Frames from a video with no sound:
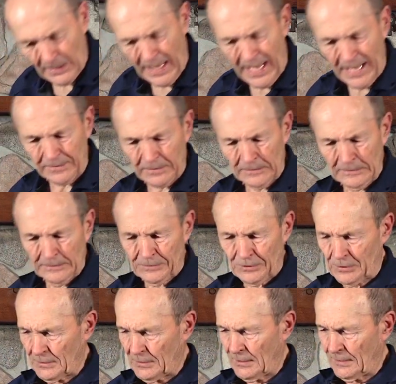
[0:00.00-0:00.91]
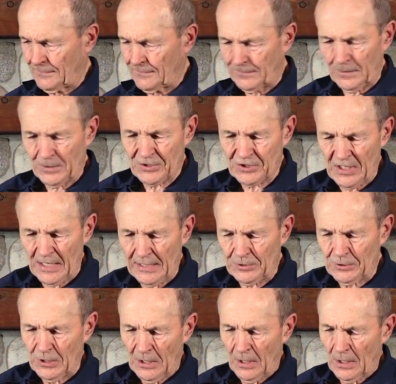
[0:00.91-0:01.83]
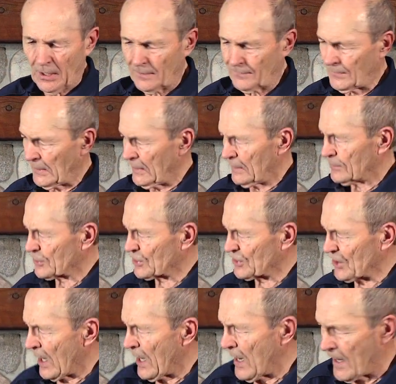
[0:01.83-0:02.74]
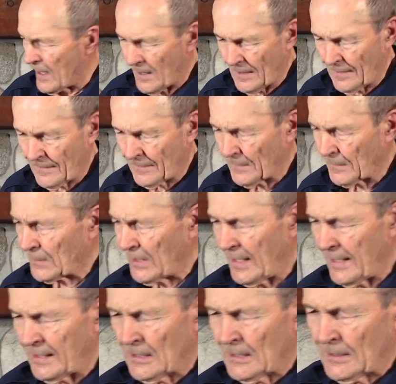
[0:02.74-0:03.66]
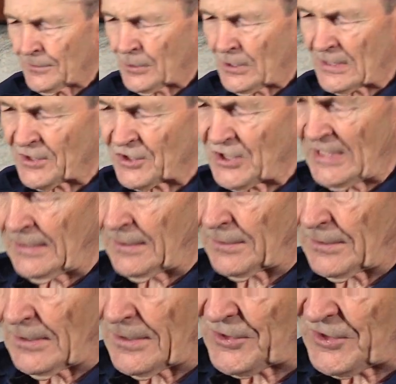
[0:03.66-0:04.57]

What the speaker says: that to the first stage of the Star, okay? So you can see that they're